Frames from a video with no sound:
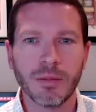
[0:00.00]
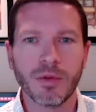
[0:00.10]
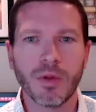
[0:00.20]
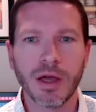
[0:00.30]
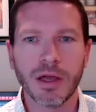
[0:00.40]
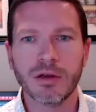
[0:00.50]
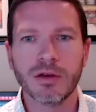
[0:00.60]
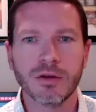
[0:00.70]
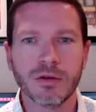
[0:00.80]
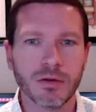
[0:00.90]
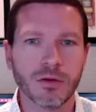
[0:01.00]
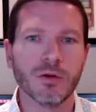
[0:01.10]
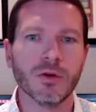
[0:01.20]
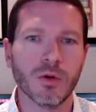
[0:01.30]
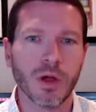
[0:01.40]
like
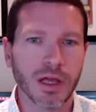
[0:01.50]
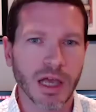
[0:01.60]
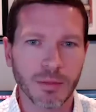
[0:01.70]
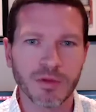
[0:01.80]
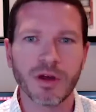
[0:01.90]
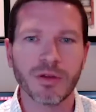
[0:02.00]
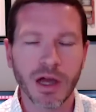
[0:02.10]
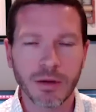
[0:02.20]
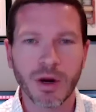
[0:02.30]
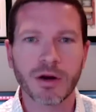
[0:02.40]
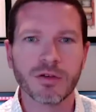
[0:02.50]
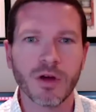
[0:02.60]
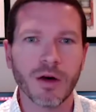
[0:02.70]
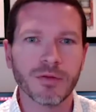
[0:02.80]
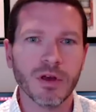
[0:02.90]
Google, like Amazon, like
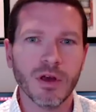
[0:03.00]
Microsoft,